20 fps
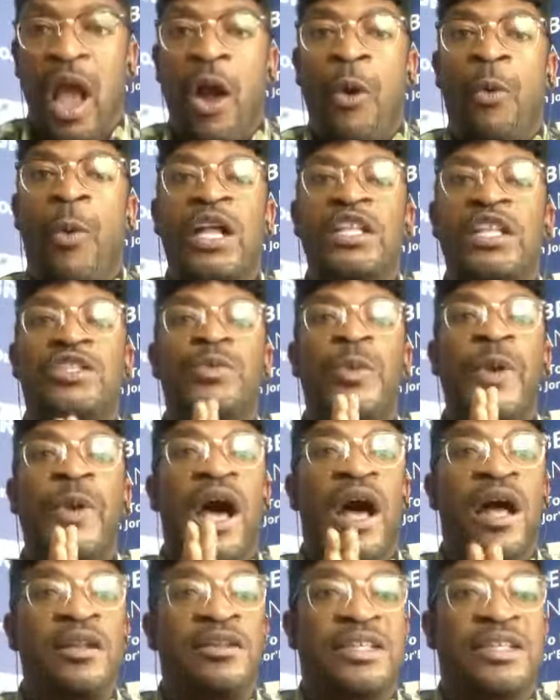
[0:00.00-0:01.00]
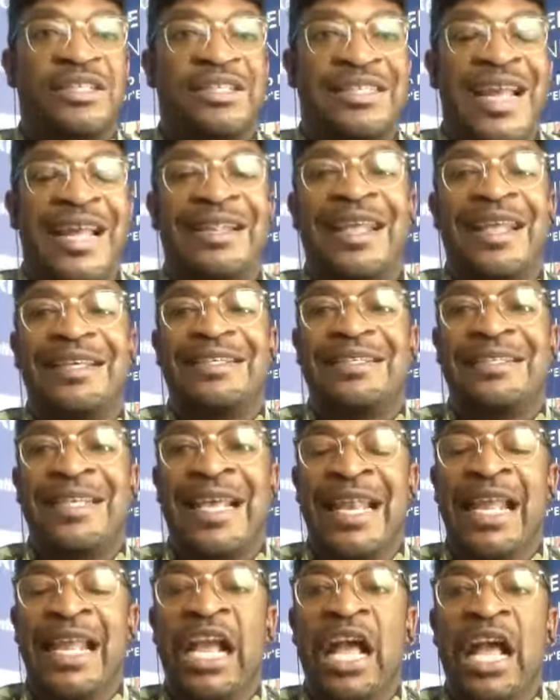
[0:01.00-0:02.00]
Once we understand that
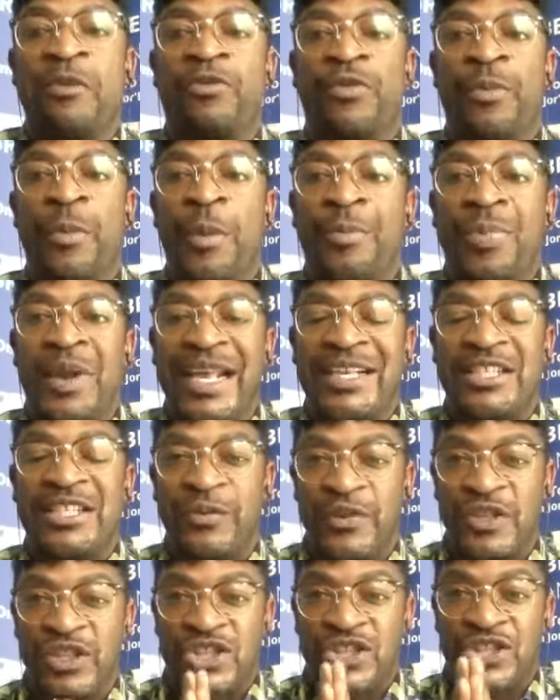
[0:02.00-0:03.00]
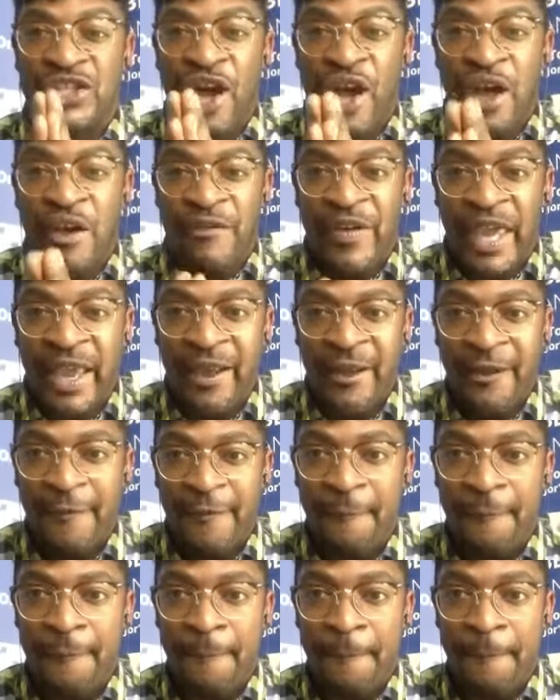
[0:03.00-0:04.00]
selling comes from a place of serving,
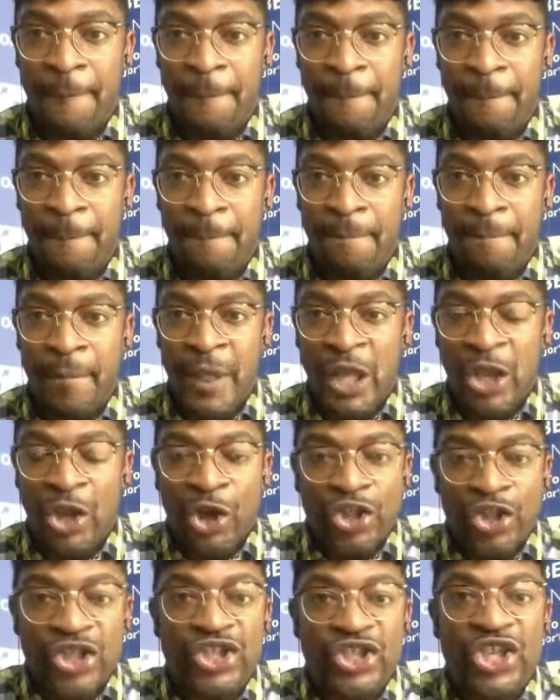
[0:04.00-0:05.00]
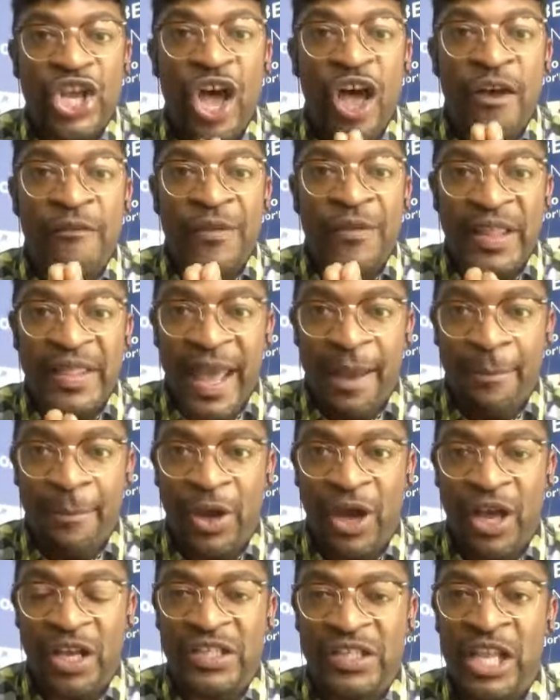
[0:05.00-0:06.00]
you're serving that
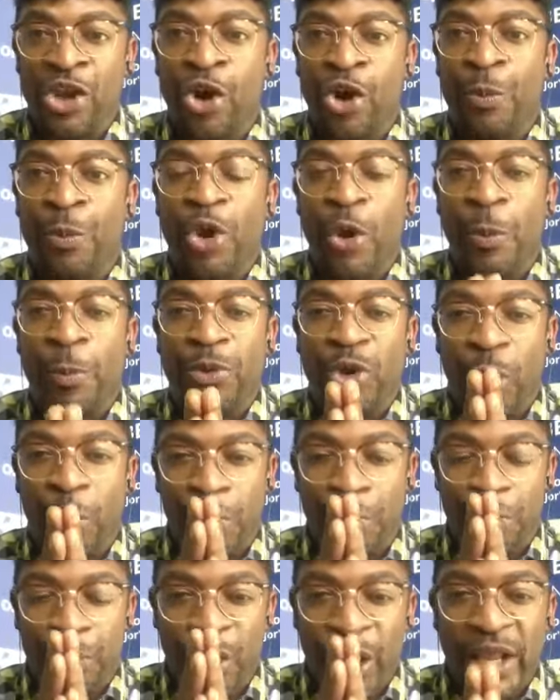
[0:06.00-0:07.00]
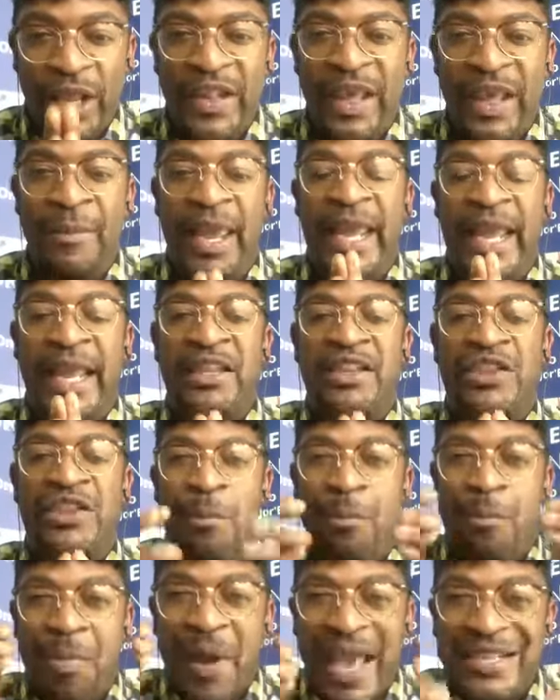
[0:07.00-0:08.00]
person, you're putting them in the
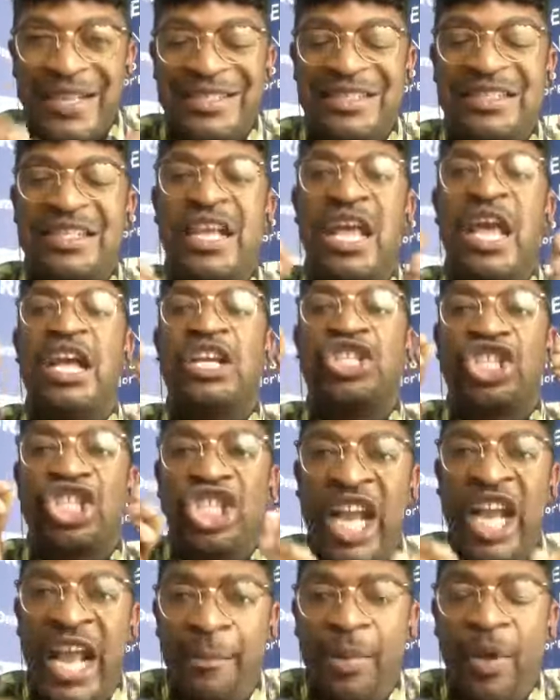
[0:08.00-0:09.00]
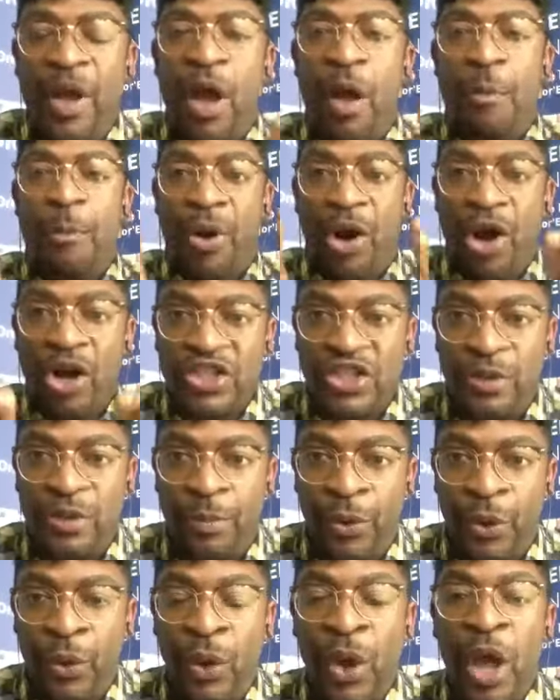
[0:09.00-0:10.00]
best shape
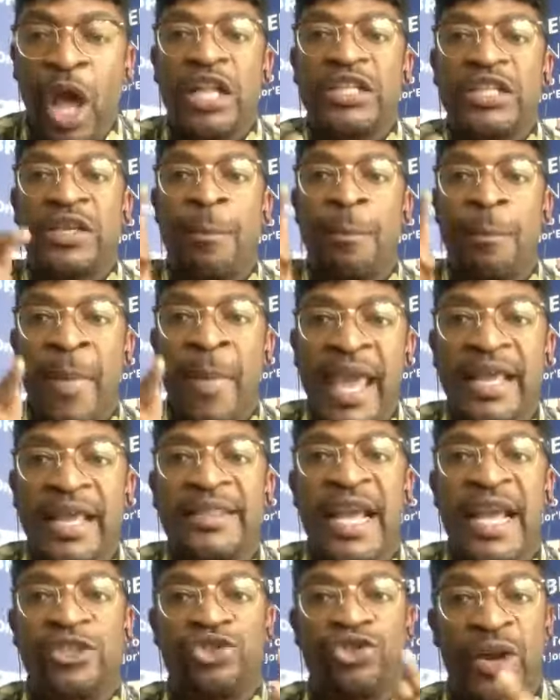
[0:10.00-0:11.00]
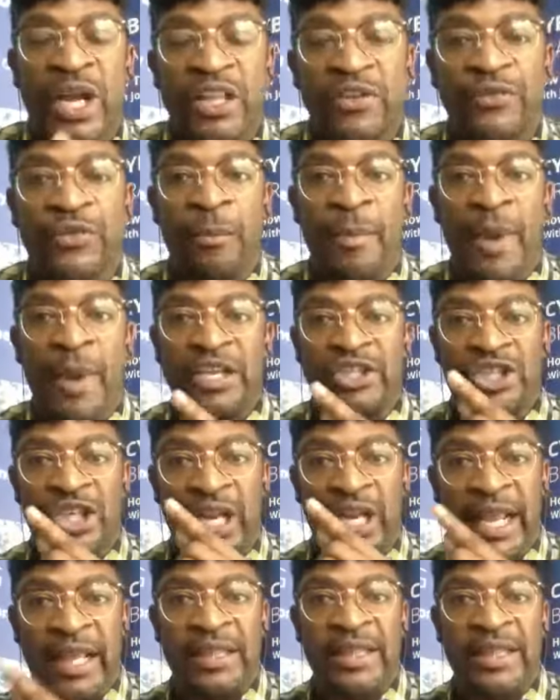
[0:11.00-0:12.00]
possible to make that transformation
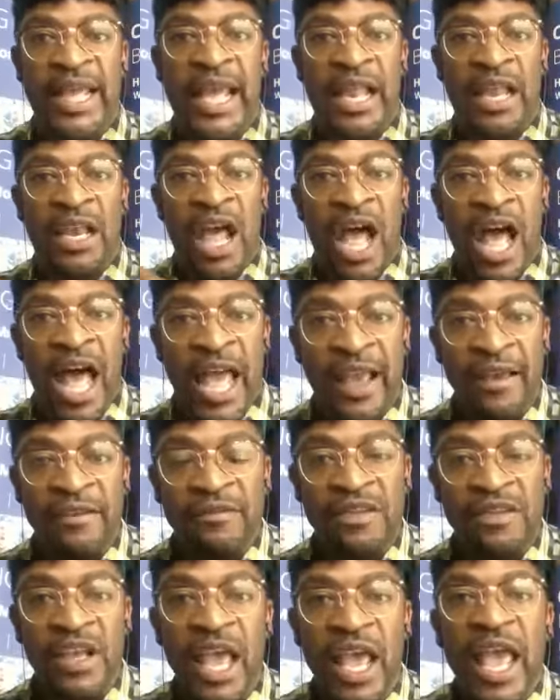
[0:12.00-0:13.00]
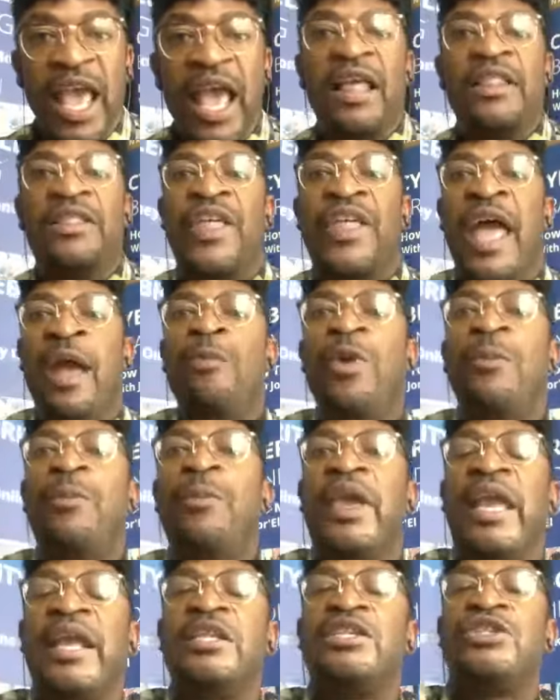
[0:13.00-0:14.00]
in their lives, then we
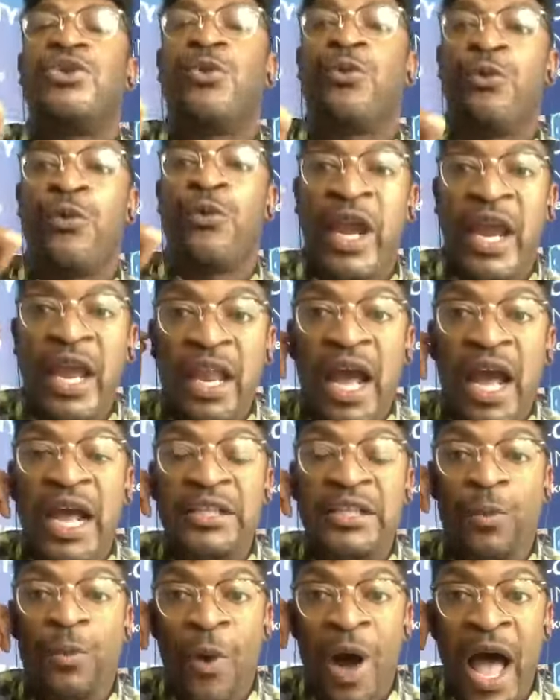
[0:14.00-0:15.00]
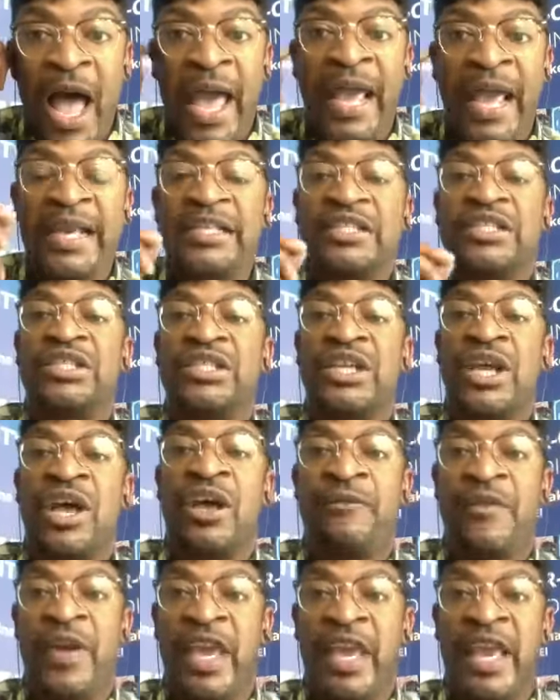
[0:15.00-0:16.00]
begin to realize why
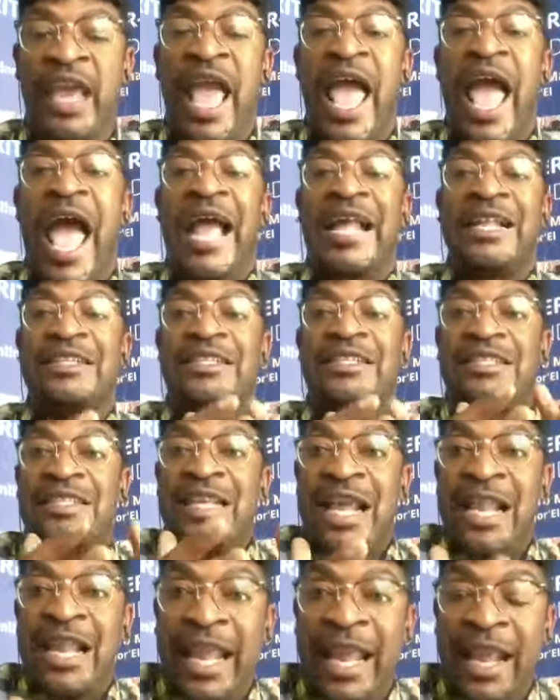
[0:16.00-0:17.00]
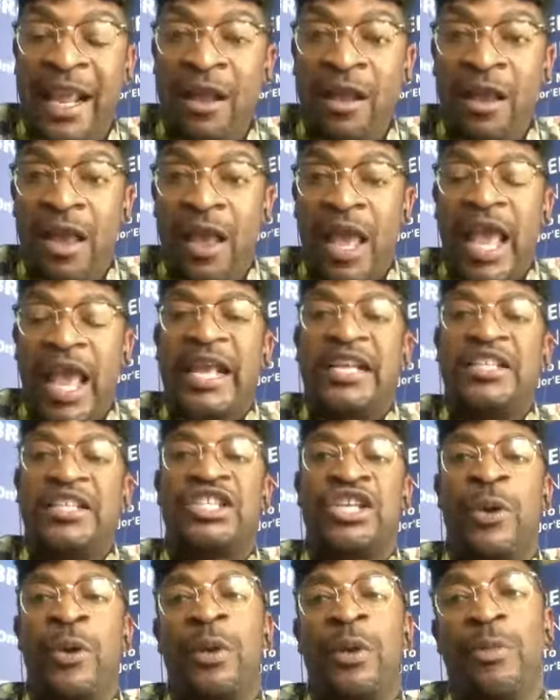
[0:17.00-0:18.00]
serving and selling is
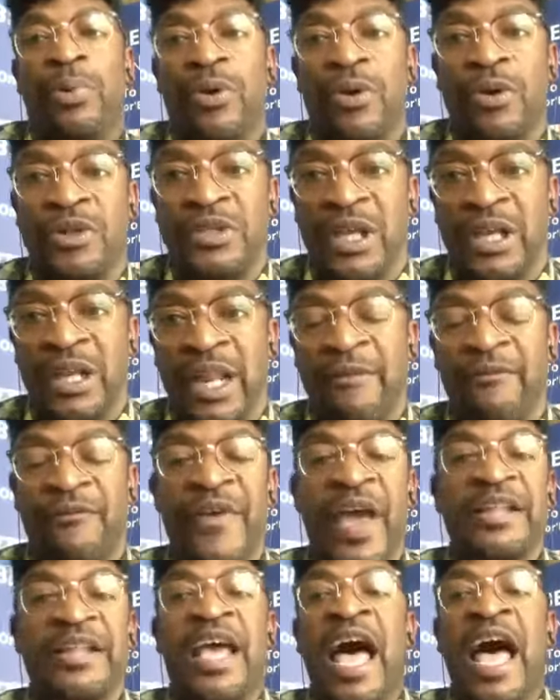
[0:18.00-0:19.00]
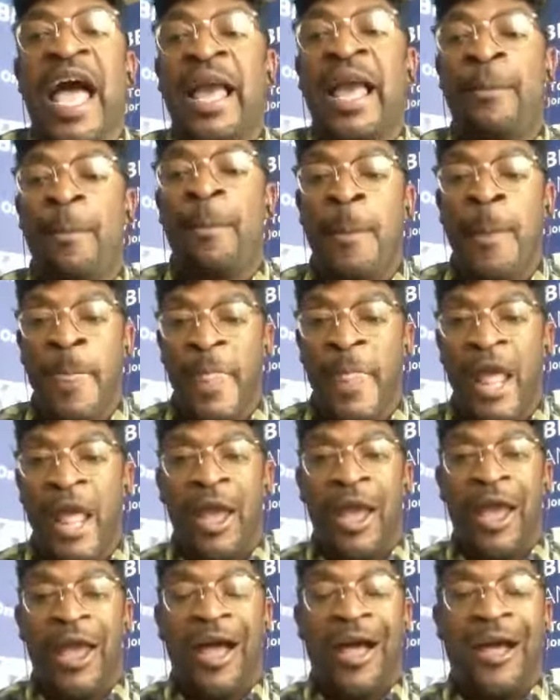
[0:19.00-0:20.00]
so important. In fact, I'm
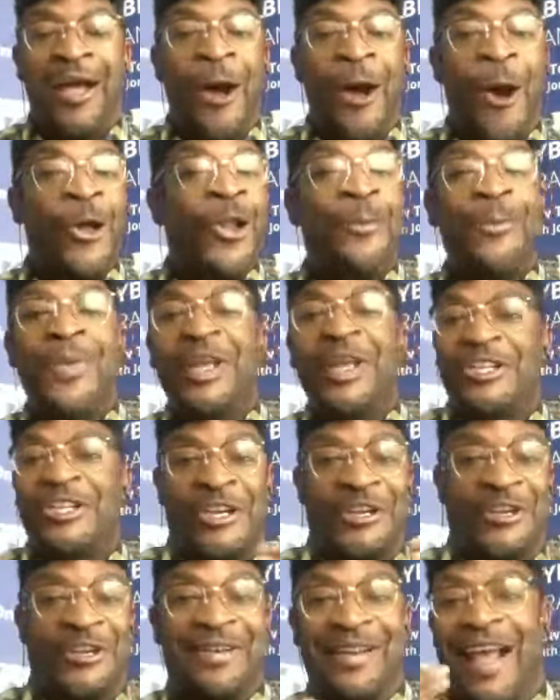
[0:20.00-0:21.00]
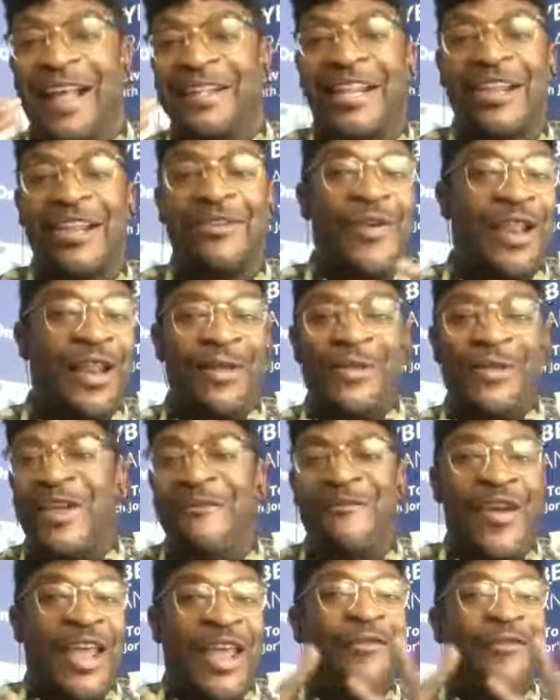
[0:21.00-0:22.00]
on a mission. I don't know
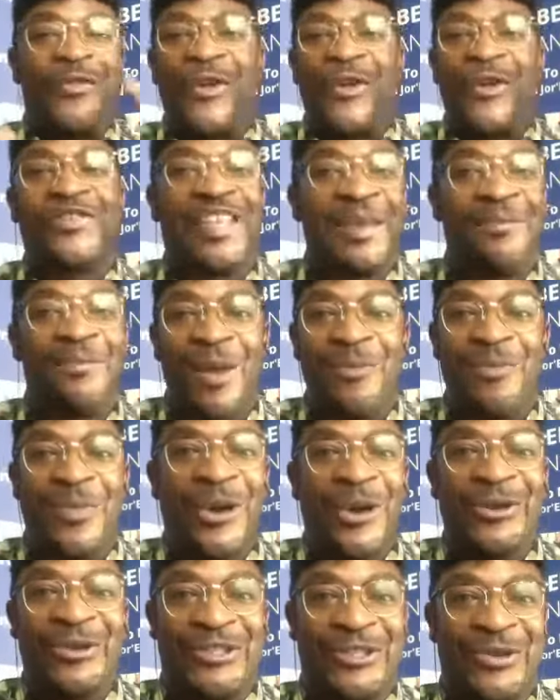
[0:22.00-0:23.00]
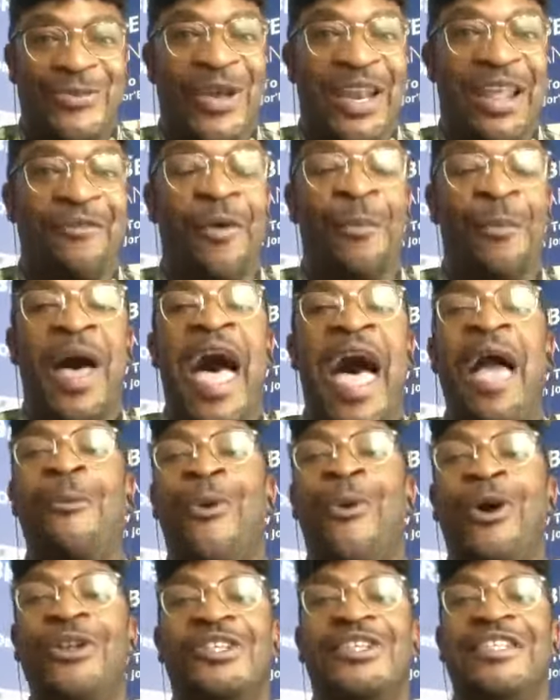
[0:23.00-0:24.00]
if any of you have seen my posts or whatever, but I
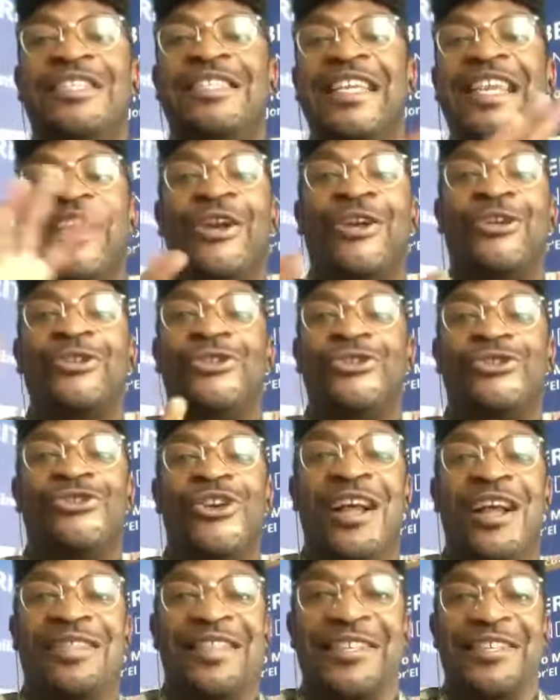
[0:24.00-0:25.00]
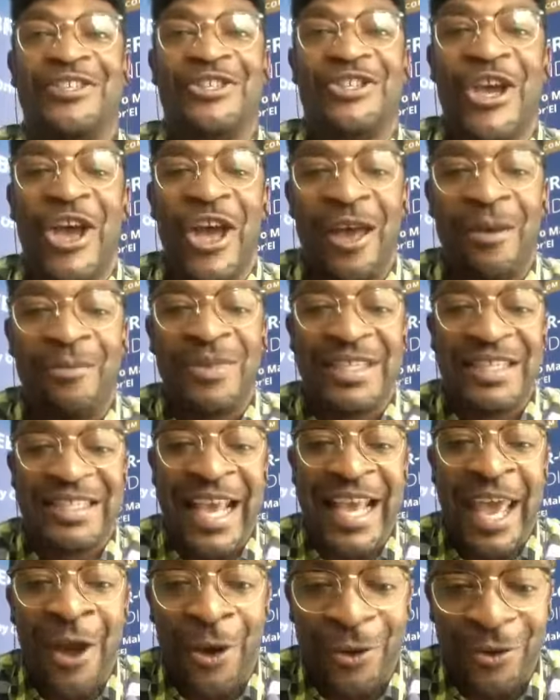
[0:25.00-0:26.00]
want to deconstruct this term
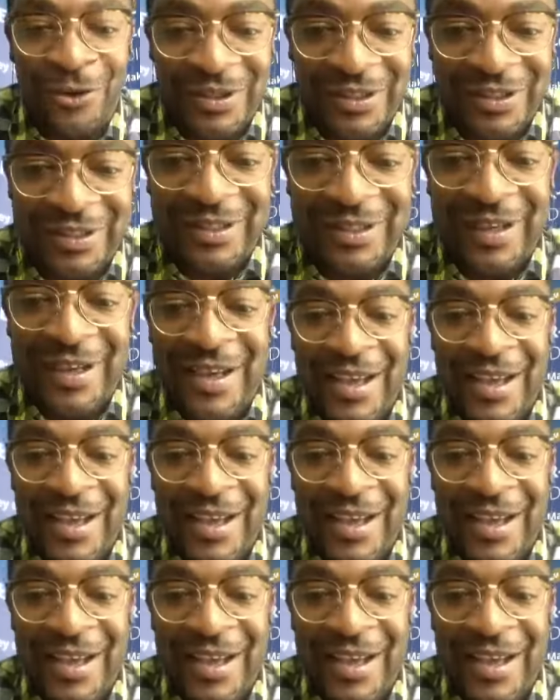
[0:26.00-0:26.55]
sales,